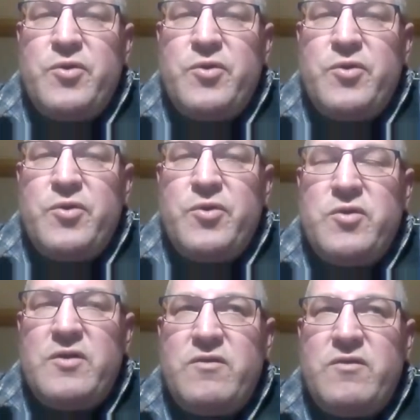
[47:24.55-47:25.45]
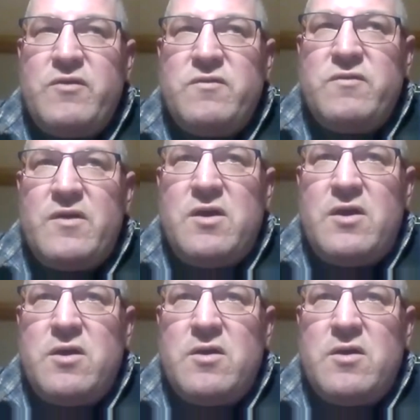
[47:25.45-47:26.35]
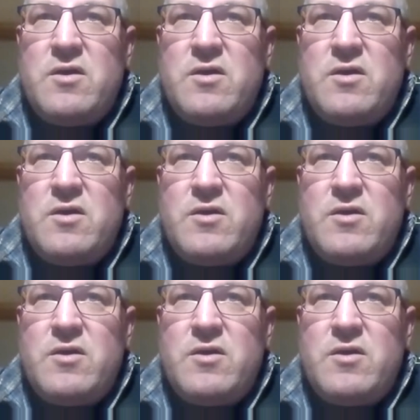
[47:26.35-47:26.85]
you produce a